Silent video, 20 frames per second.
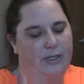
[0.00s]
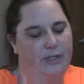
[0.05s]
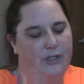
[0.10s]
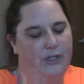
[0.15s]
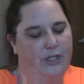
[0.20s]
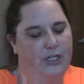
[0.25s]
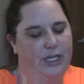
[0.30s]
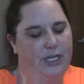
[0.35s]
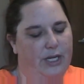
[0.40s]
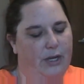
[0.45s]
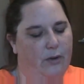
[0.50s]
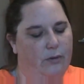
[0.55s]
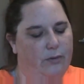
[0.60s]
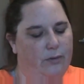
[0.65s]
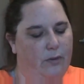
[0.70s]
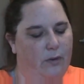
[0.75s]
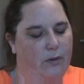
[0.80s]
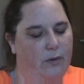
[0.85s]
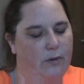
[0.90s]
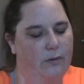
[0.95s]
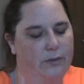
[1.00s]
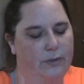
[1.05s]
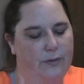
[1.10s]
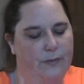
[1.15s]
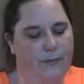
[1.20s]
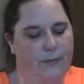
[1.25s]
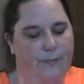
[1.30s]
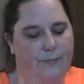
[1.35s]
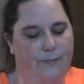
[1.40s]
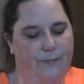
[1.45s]

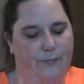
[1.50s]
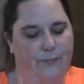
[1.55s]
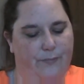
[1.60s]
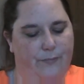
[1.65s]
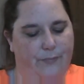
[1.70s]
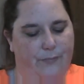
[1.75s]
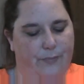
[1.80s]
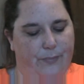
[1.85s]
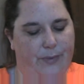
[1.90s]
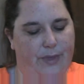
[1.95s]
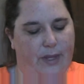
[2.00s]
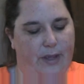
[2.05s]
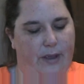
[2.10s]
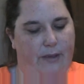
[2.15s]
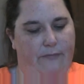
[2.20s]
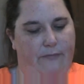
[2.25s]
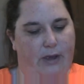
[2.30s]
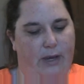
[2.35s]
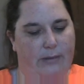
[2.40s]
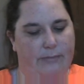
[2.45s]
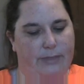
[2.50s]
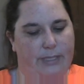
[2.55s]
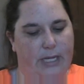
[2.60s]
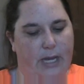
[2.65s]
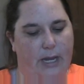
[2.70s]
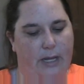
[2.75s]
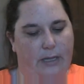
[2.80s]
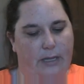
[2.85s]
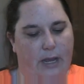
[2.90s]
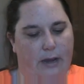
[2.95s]
Giotto's, if I'm
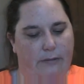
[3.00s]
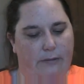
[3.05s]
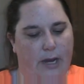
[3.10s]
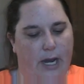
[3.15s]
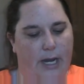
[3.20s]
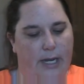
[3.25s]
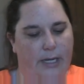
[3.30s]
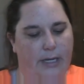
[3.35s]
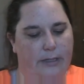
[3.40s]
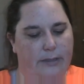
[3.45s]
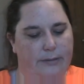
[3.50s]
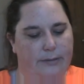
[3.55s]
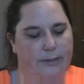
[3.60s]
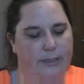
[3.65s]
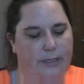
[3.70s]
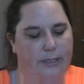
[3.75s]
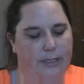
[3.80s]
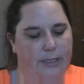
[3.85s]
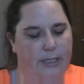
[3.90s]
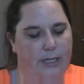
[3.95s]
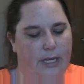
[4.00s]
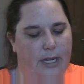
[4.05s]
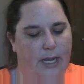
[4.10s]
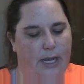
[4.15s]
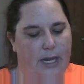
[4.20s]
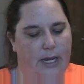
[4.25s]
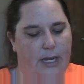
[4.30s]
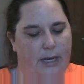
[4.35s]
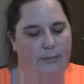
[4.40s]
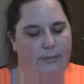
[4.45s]
saying that right.
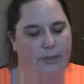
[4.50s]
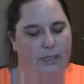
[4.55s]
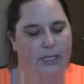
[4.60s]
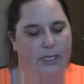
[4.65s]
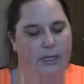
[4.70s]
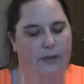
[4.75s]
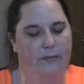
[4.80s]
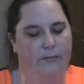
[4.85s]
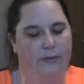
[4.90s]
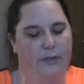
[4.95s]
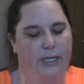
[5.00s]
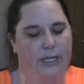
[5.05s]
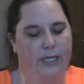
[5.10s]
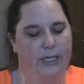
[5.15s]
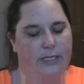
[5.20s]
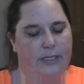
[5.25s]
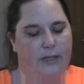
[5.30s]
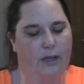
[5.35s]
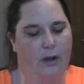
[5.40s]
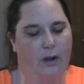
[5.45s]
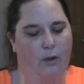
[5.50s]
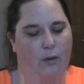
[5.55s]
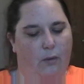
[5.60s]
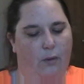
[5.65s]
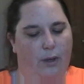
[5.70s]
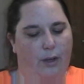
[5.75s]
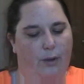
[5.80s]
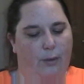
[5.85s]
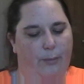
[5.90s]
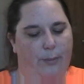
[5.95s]
And I believe these are
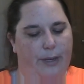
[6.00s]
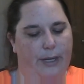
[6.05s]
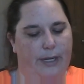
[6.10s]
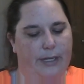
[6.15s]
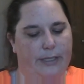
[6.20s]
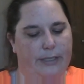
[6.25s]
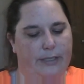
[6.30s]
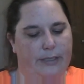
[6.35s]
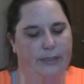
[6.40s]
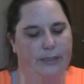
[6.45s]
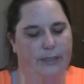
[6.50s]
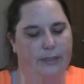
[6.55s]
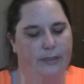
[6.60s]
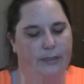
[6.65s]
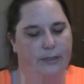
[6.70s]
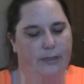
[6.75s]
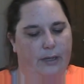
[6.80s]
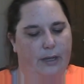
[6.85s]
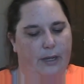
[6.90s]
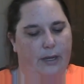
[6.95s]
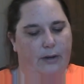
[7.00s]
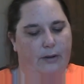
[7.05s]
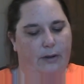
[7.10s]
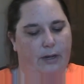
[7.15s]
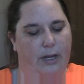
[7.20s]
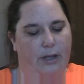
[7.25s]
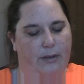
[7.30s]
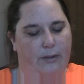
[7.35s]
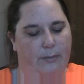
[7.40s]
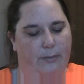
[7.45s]
oil-based. I don't
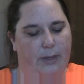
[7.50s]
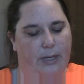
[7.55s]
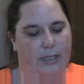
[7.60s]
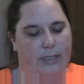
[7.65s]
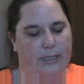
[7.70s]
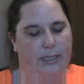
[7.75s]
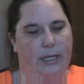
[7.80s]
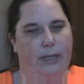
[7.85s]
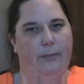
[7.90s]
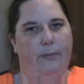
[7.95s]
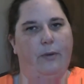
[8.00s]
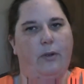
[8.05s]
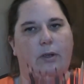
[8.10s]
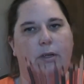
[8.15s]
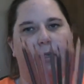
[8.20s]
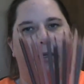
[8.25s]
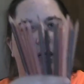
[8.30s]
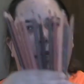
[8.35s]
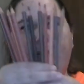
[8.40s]
have the box anymore.